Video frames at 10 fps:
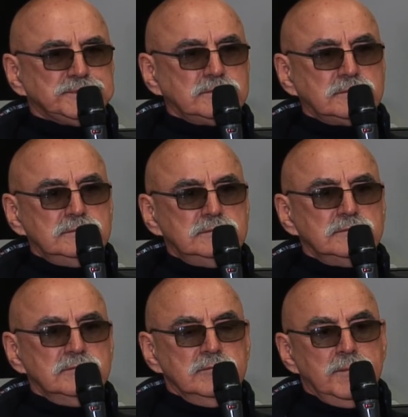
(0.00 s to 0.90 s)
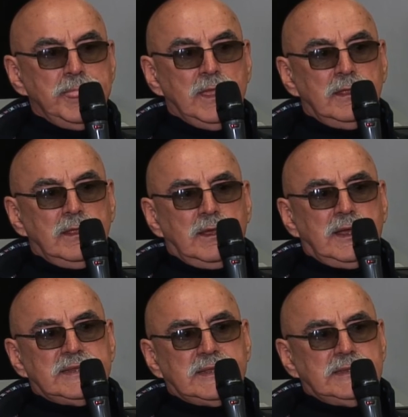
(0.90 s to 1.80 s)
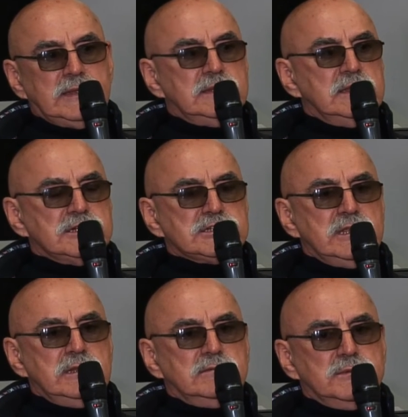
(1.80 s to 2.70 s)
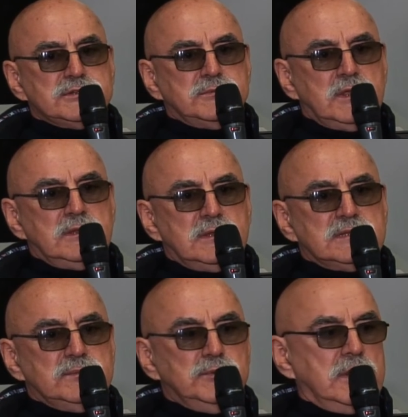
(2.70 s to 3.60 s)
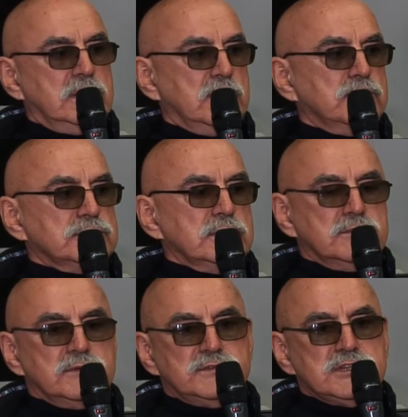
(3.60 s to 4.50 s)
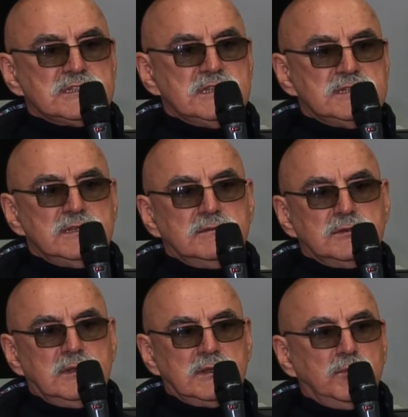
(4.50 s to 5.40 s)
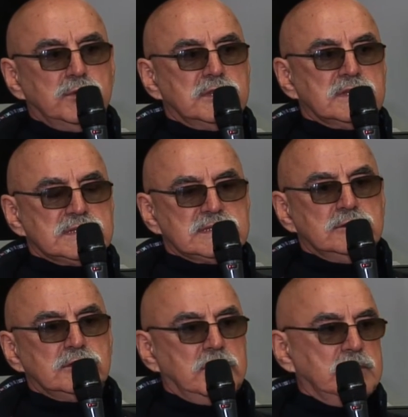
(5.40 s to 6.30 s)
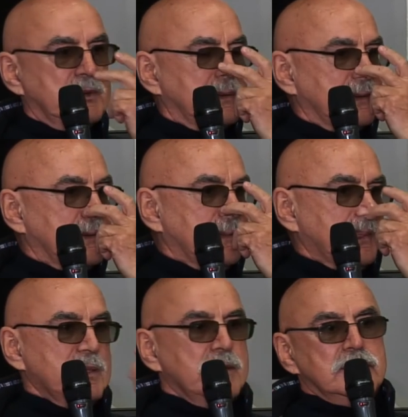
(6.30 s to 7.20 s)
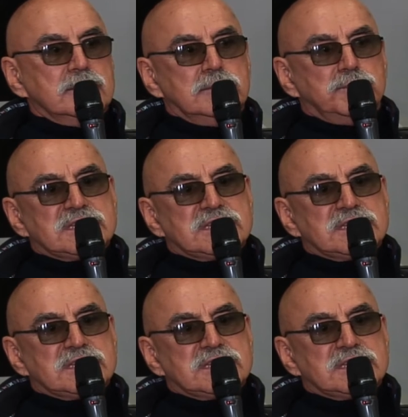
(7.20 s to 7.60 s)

Um, all in all, the uh, quality of the building turned out to be uh, very poor, even though some solutions uh,